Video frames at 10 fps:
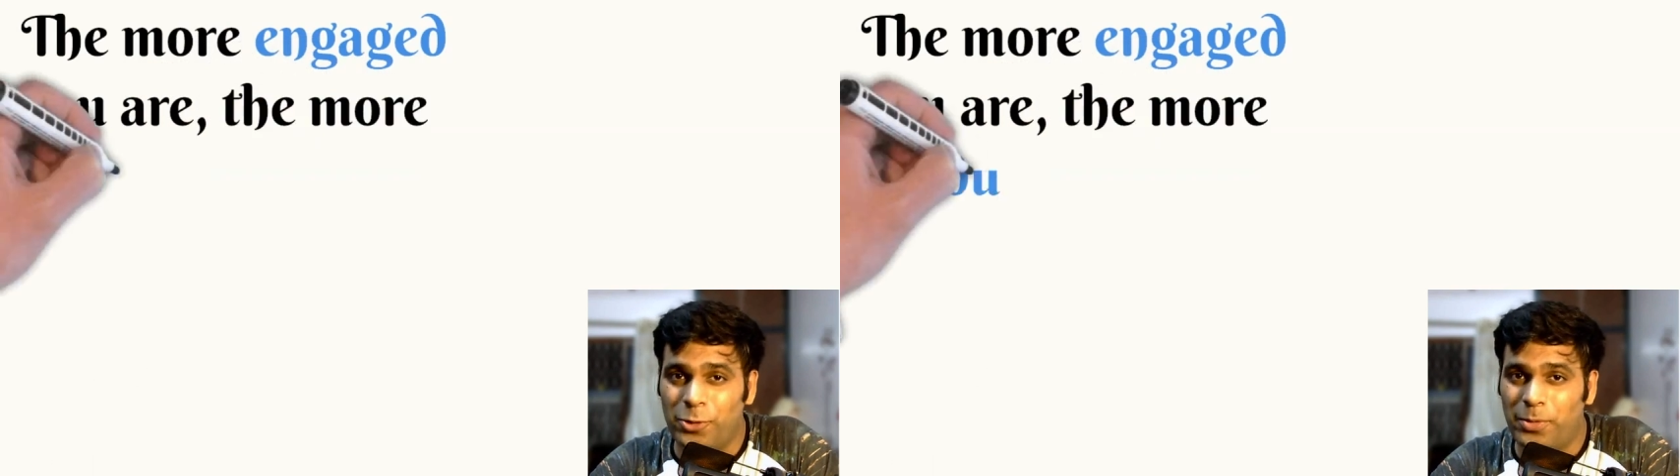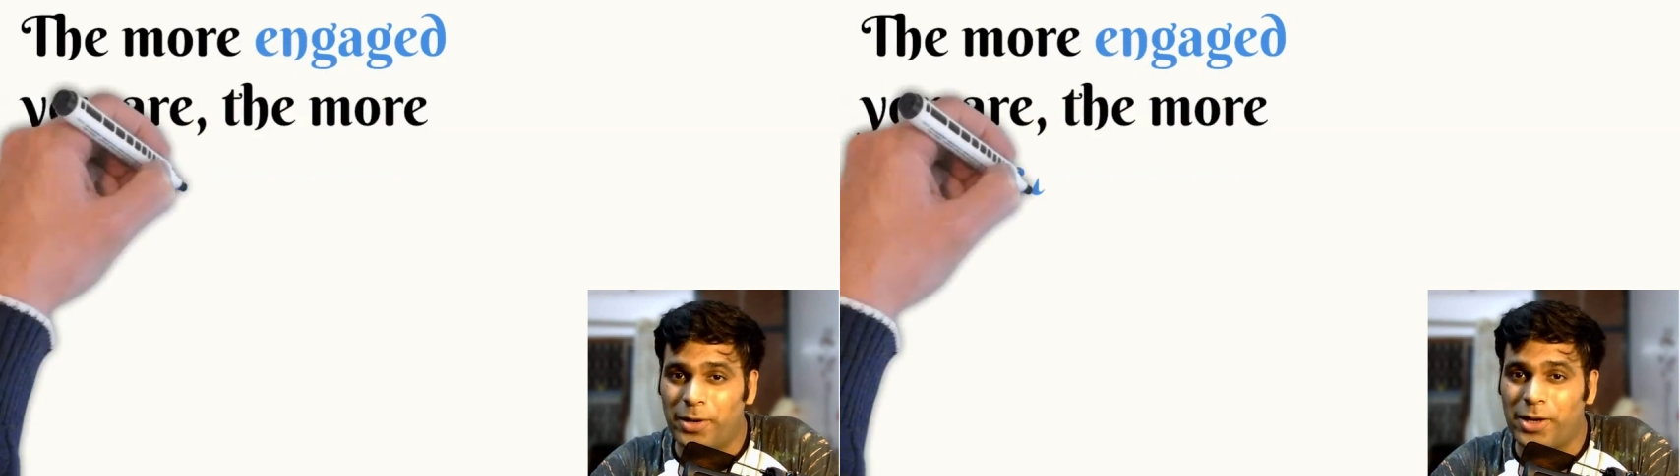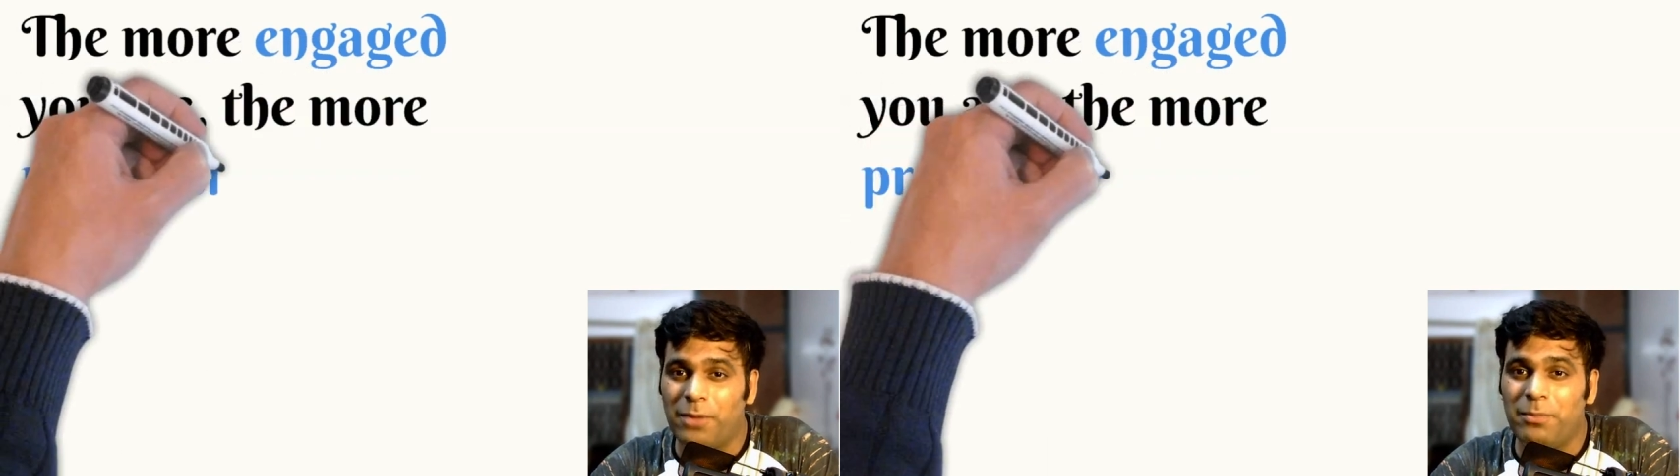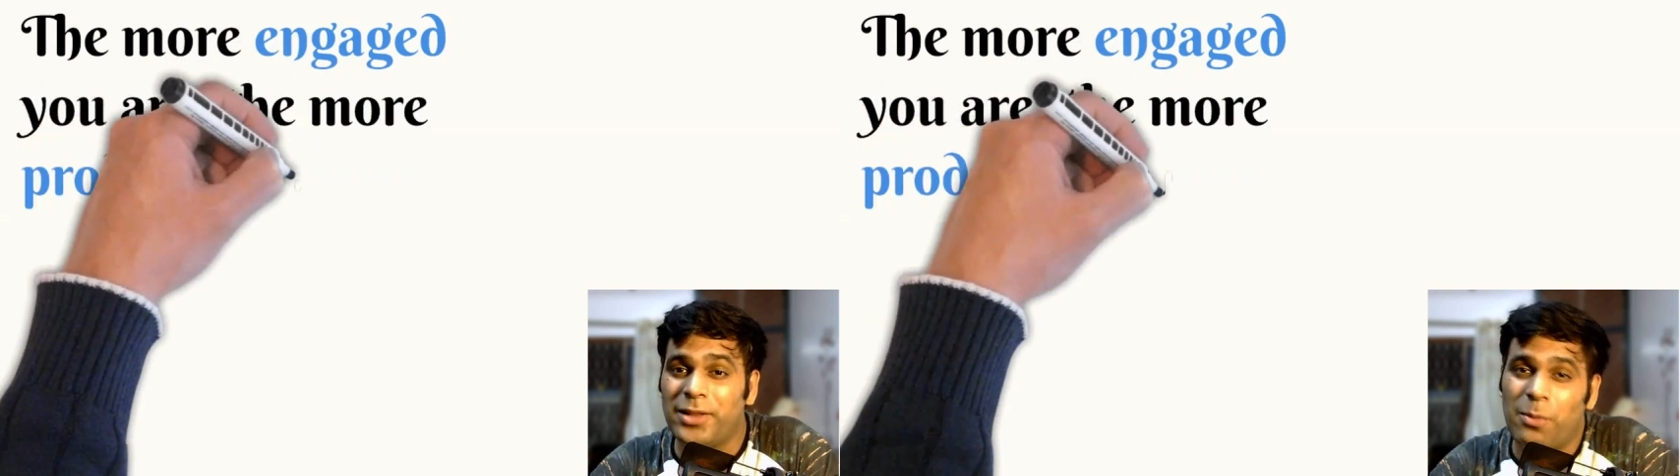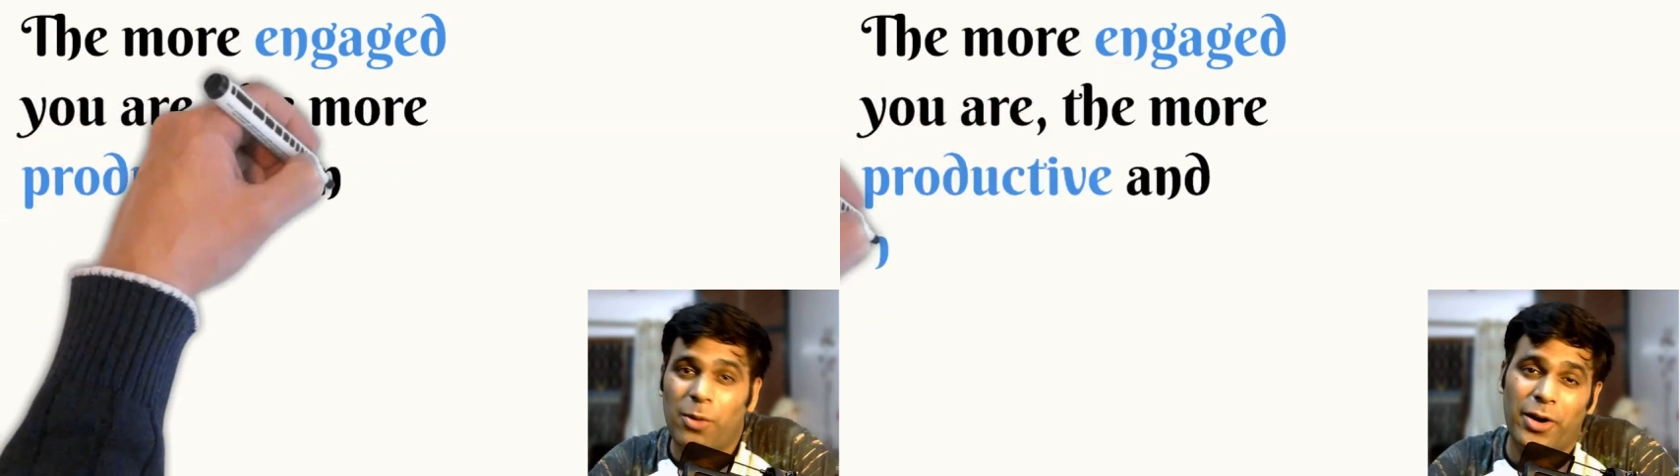you'll become
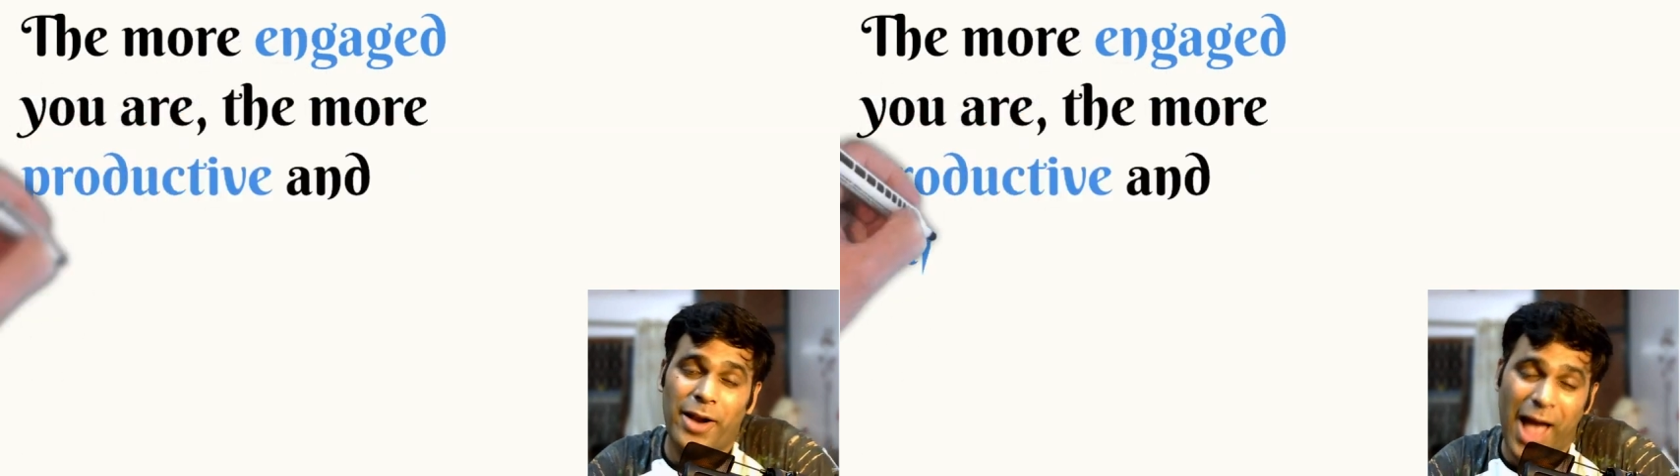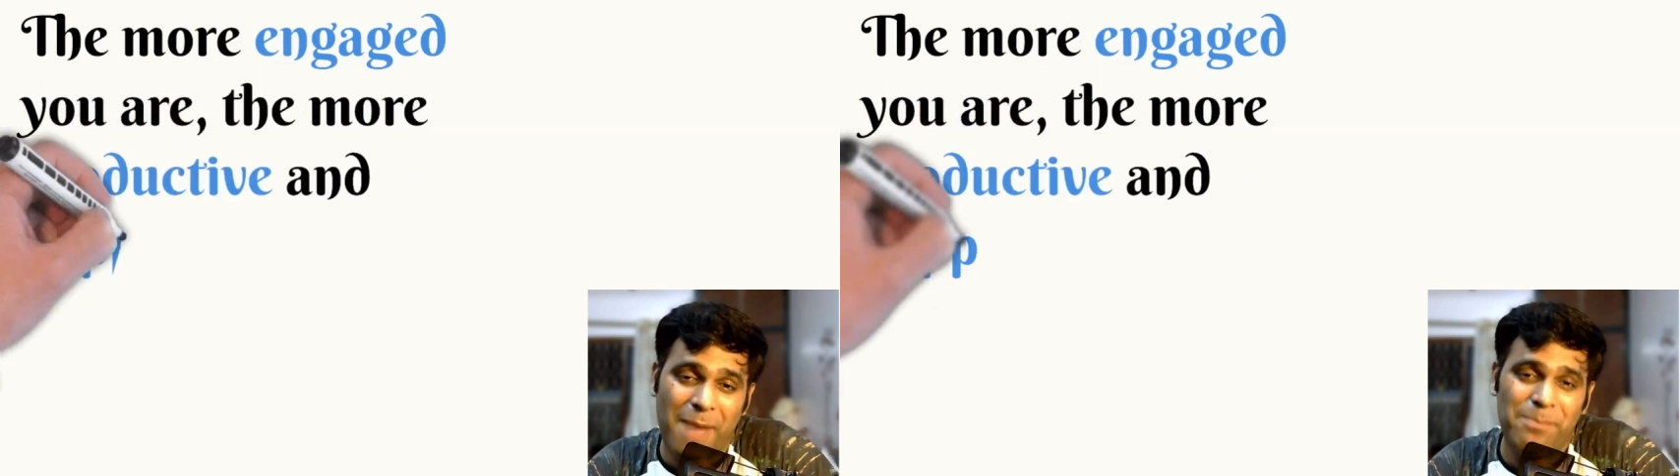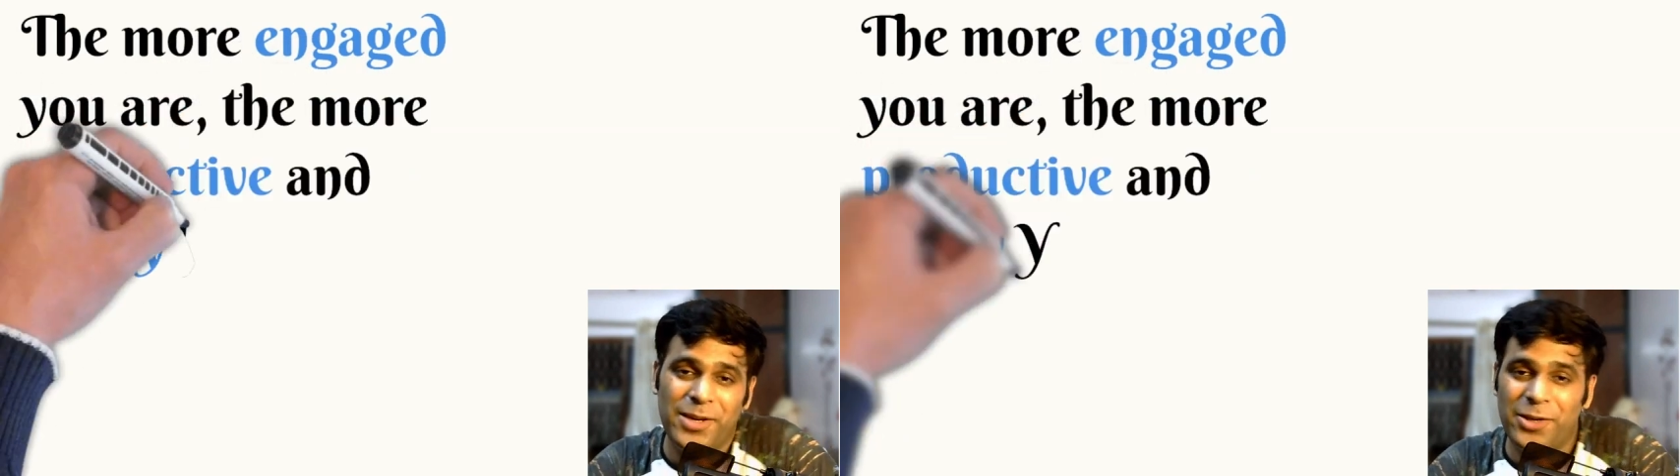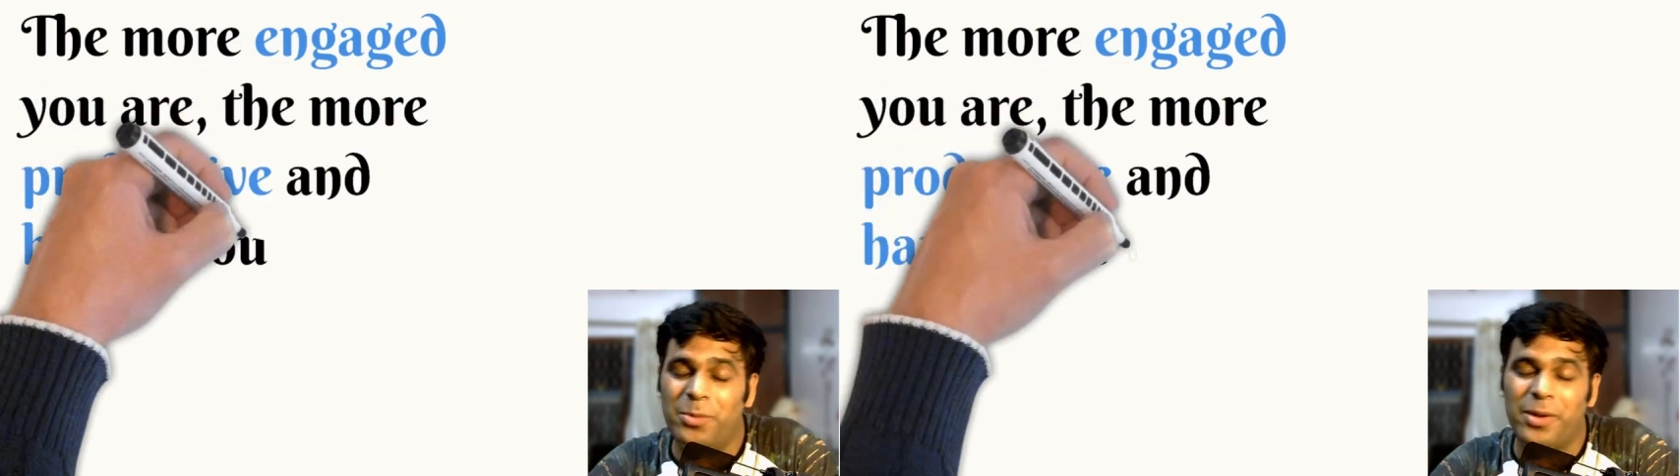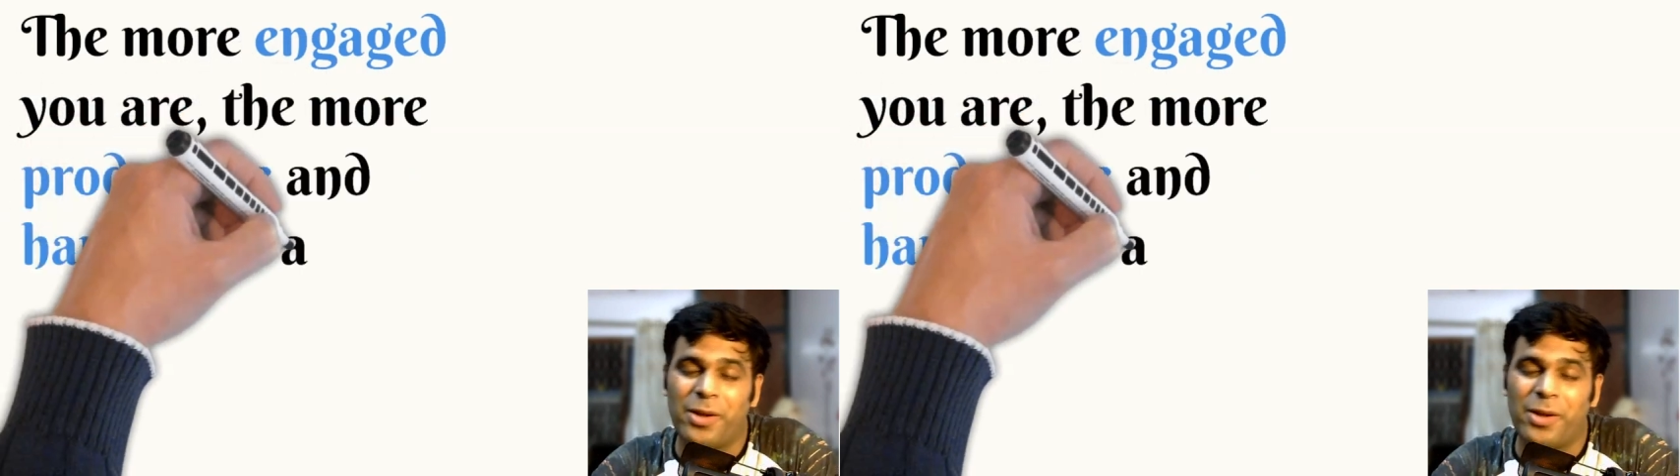and the more happy you'll